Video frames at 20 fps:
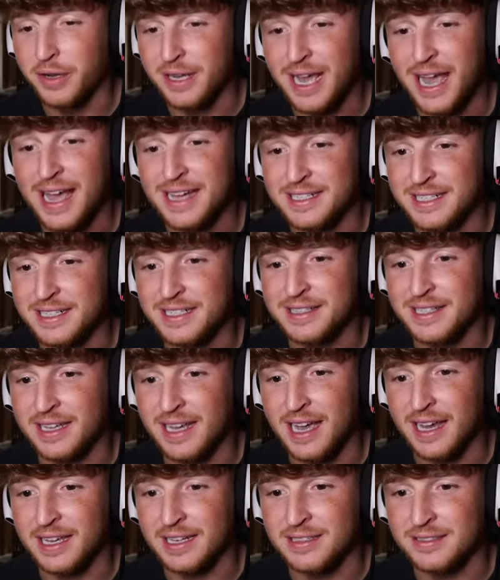Okay, I didn't
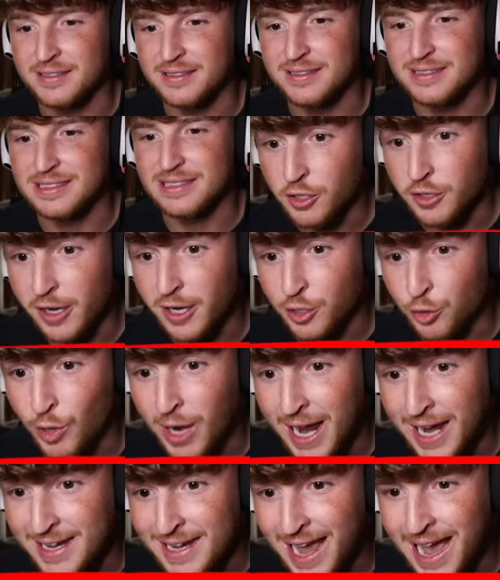think I could... You're not
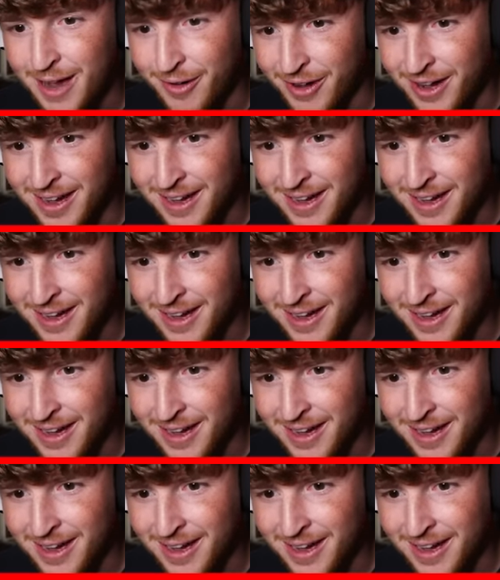crying now,